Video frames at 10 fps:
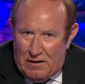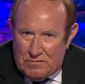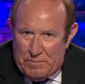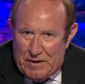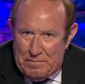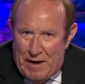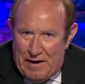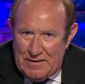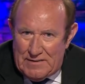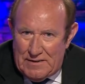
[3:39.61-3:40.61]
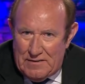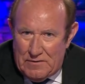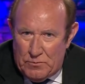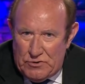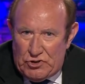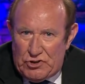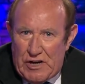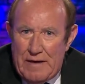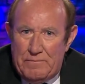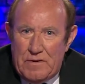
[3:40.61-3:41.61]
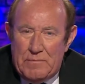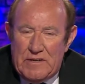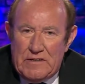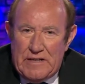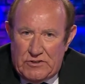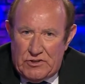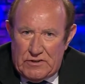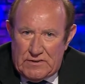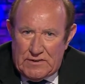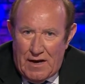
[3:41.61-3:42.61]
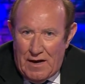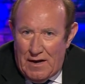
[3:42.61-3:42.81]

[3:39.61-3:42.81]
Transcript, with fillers: cult barbarity that would shame the Middle Ages.